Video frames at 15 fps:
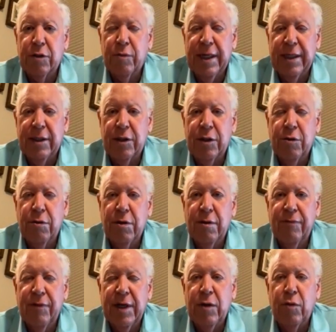We had the tour
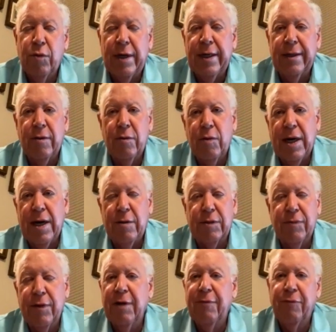event where I was
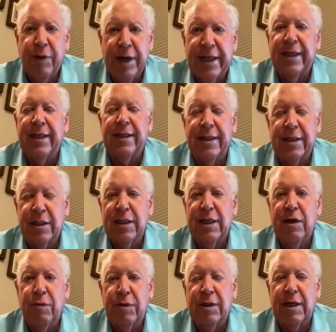very friendly, let's say,
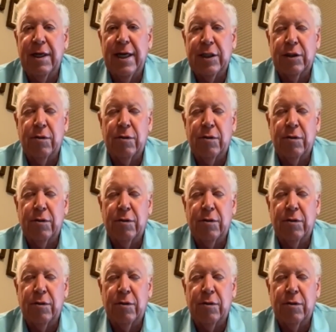with the guys.